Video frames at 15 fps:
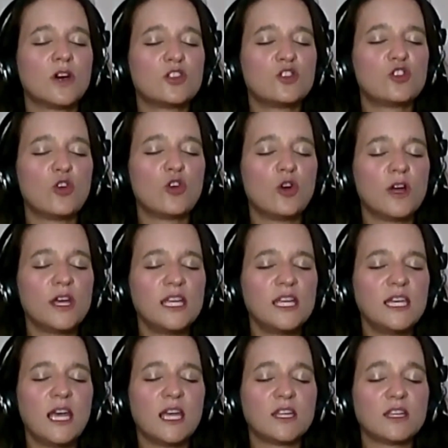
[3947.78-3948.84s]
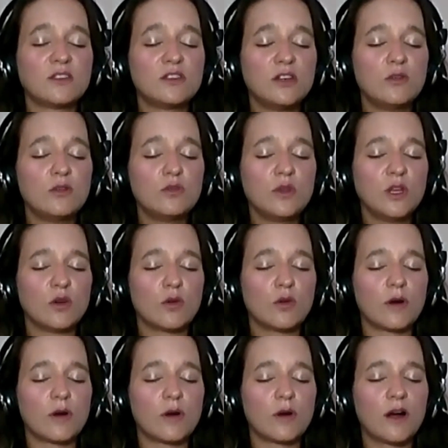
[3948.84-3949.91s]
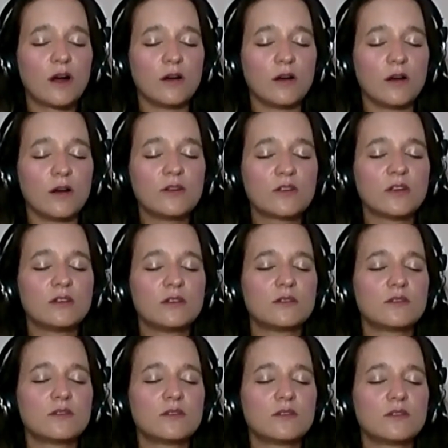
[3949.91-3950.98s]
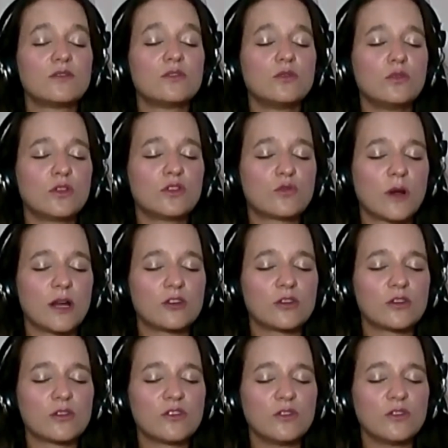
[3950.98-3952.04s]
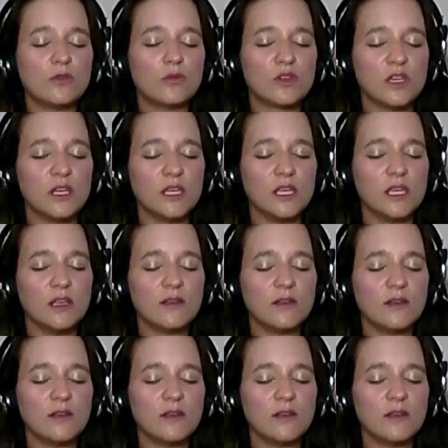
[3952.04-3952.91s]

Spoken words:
Adjoin and attune your heart to the treasures you see.